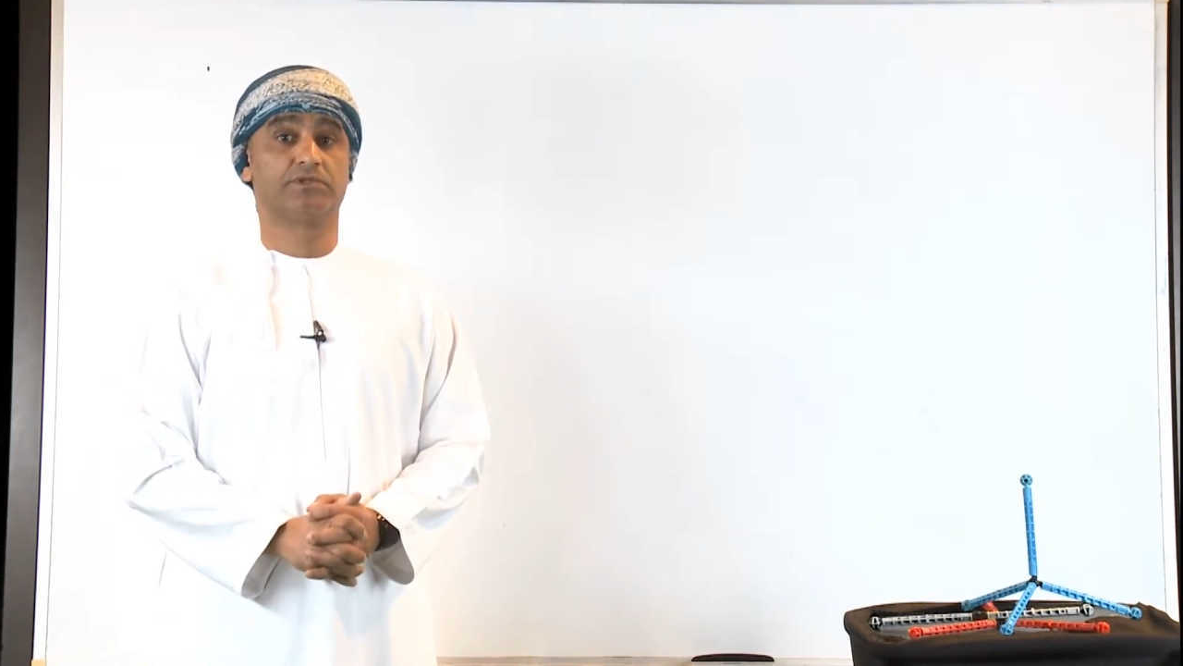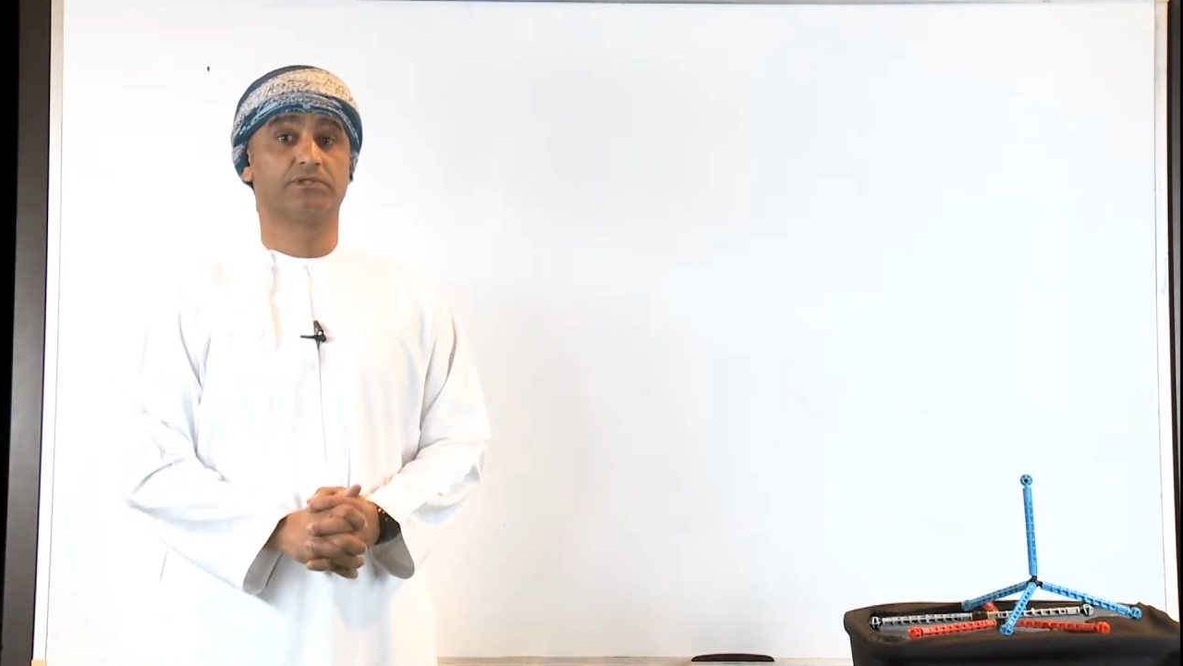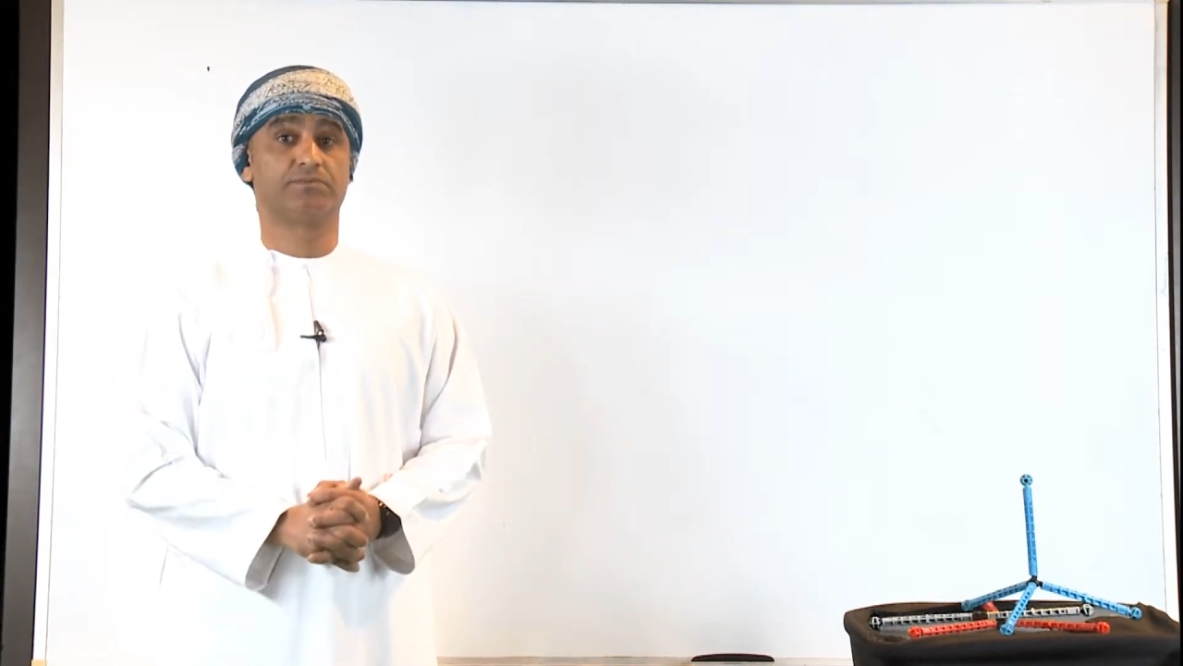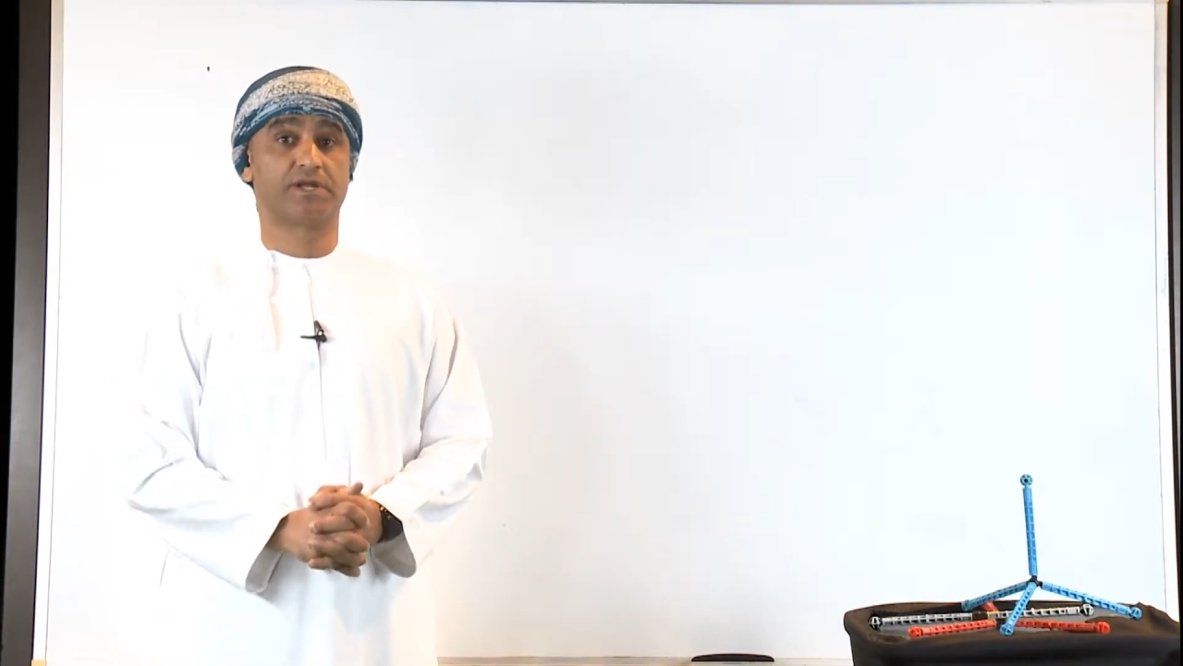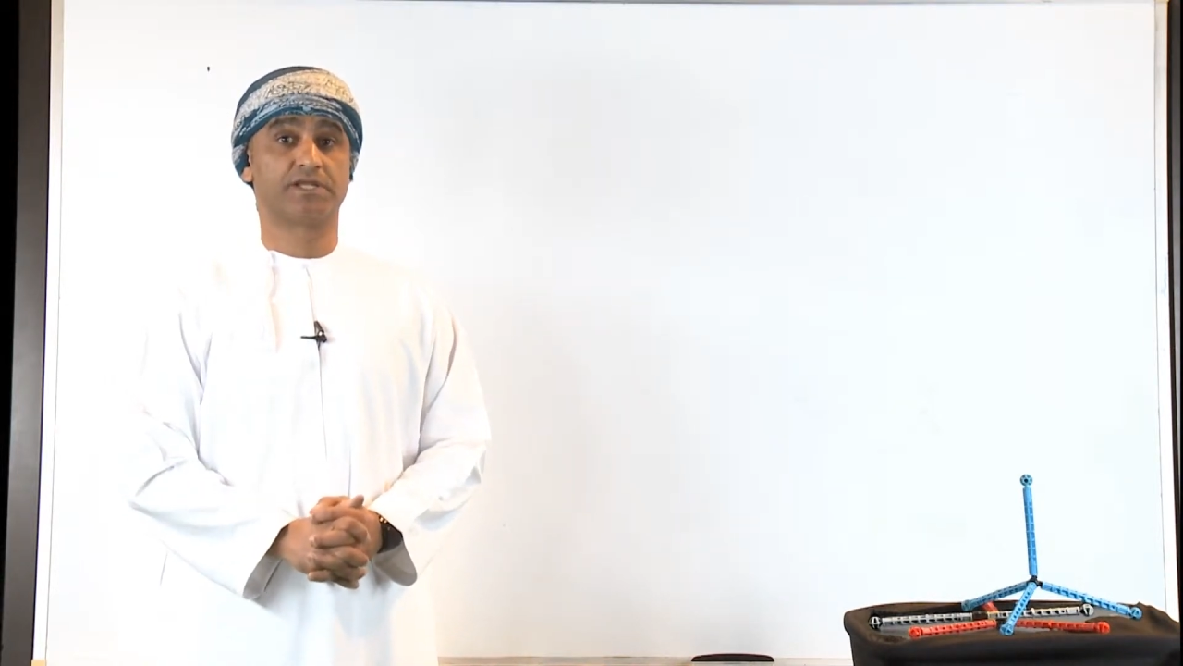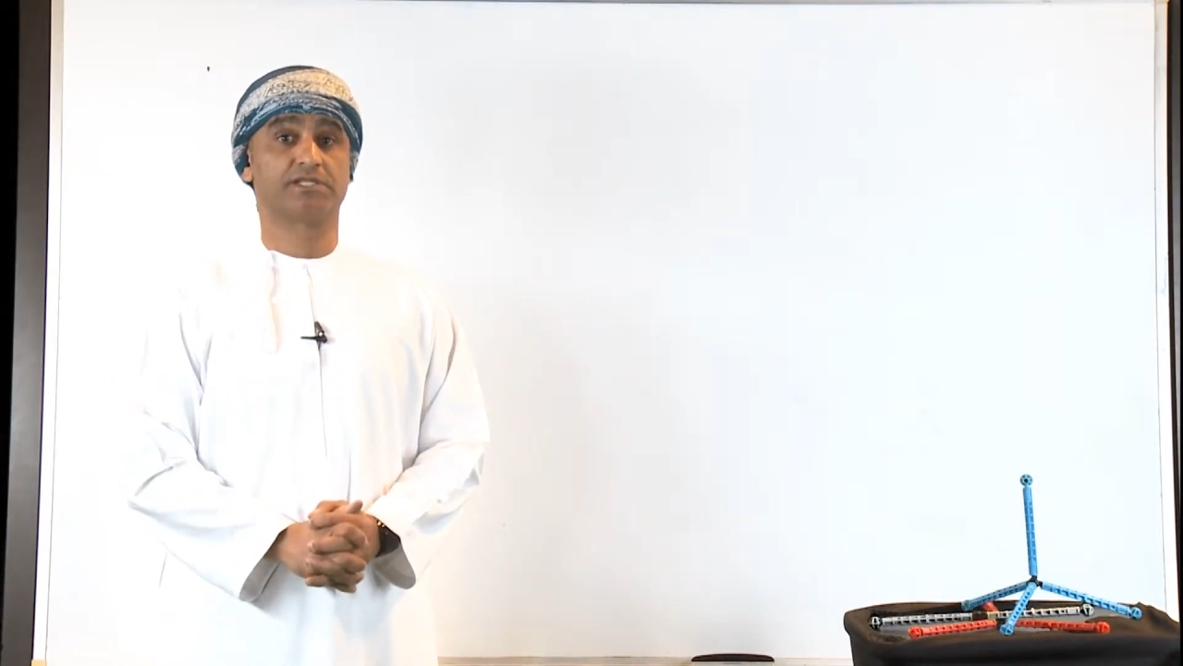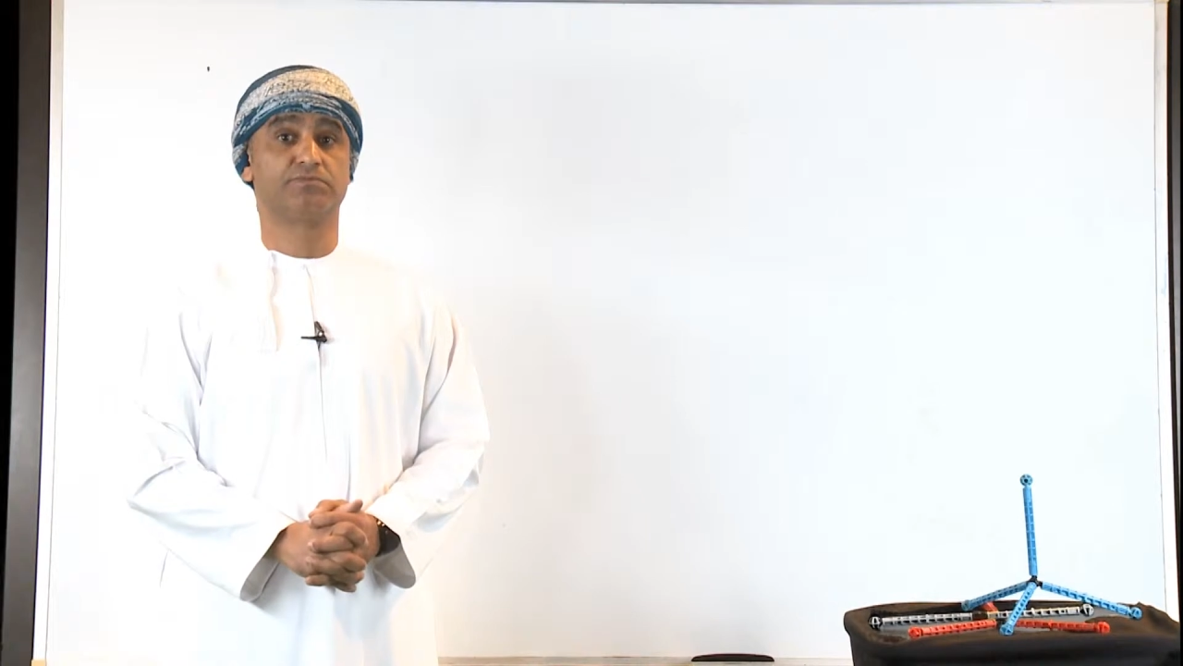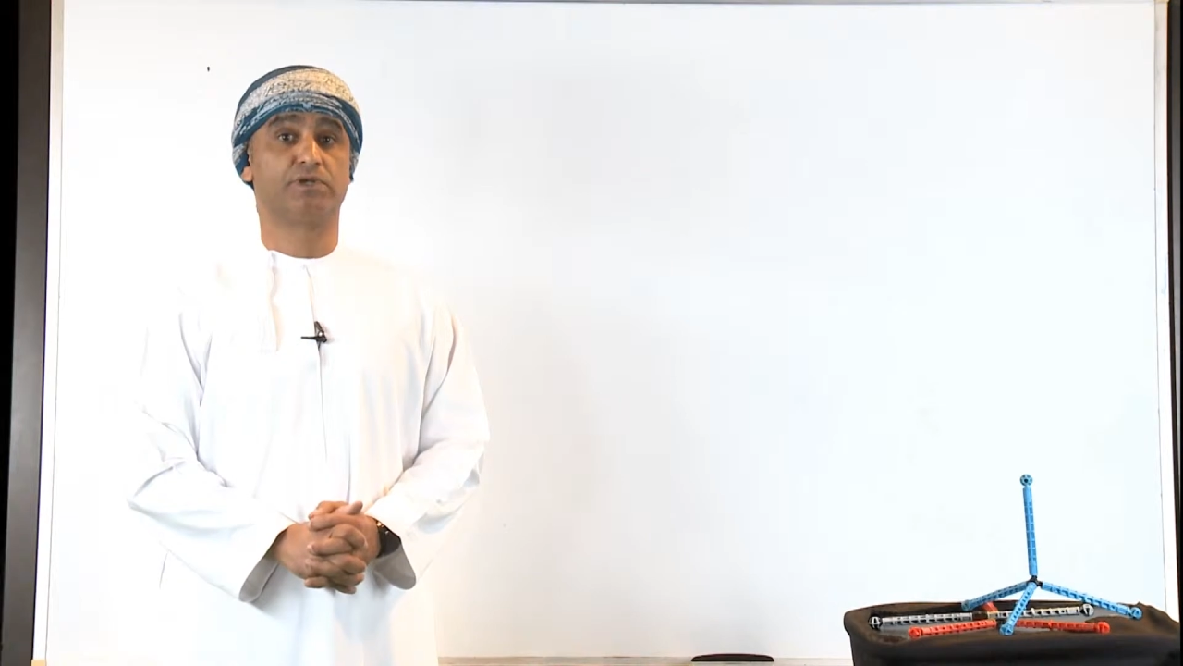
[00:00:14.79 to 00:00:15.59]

to predict